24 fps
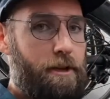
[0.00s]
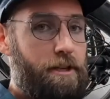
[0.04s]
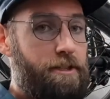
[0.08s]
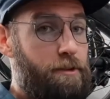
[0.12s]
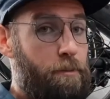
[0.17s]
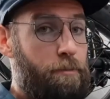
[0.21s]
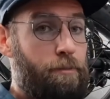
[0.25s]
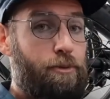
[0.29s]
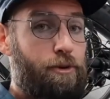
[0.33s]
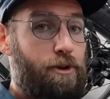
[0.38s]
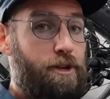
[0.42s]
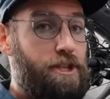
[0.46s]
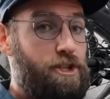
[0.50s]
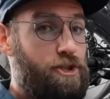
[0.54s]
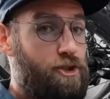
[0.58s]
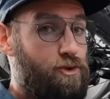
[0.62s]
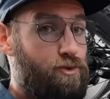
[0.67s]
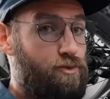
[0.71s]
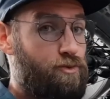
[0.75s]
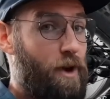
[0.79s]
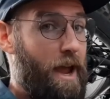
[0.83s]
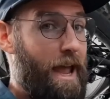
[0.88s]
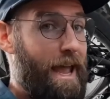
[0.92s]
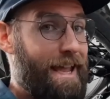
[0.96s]
is a pretty
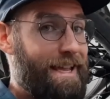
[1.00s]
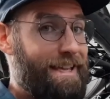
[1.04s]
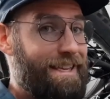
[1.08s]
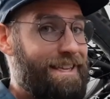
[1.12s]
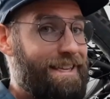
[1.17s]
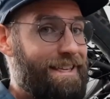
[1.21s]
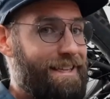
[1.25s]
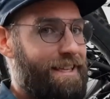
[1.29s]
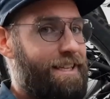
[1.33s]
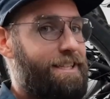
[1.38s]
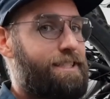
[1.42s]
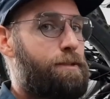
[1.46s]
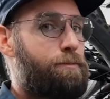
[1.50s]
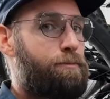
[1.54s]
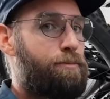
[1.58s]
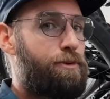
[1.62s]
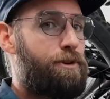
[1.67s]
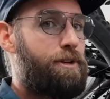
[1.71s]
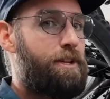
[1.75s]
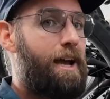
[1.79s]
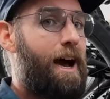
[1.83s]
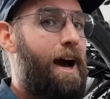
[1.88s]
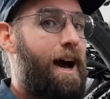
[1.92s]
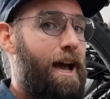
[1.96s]
draggy, like it's a
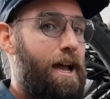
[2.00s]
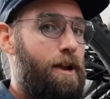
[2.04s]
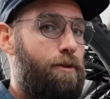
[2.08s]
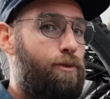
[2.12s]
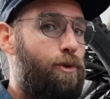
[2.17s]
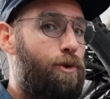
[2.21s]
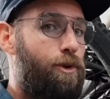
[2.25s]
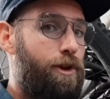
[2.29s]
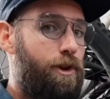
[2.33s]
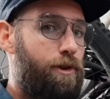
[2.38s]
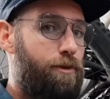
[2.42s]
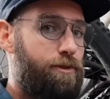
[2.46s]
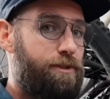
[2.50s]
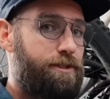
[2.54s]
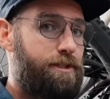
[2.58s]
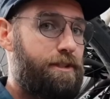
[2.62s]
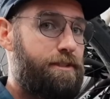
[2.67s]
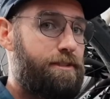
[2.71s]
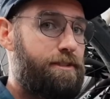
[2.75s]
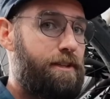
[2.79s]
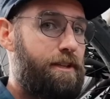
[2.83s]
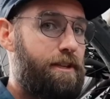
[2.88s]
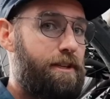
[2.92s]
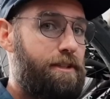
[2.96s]
pretty high rolling
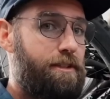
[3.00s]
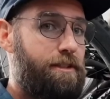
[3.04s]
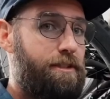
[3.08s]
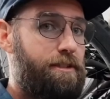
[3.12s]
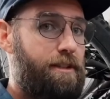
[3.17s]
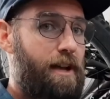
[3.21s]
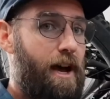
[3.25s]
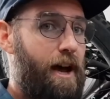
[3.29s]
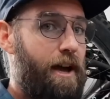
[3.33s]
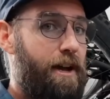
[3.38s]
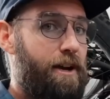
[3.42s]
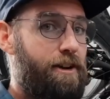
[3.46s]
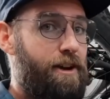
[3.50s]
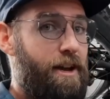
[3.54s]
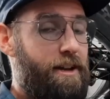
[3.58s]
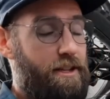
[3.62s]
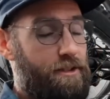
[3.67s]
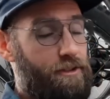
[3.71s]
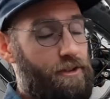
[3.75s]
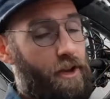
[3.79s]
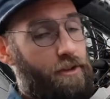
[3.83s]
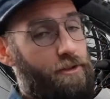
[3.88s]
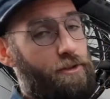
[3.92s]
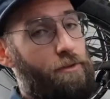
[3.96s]
resistance tire, and
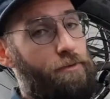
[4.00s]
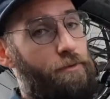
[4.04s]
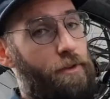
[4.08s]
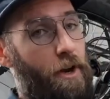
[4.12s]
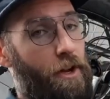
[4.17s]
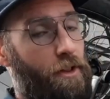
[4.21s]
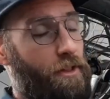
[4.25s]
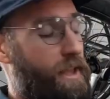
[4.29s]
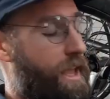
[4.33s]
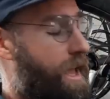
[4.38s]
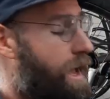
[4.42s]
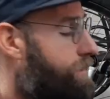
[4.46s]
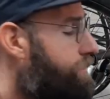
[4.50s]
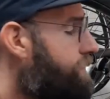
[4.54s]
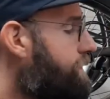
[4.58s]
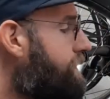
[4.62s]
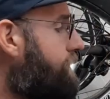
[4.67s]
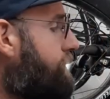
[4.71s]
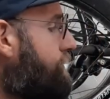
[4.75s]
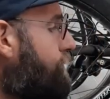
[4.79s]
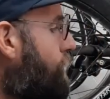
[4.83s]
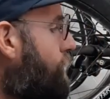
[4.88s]
it's also fairly heavy as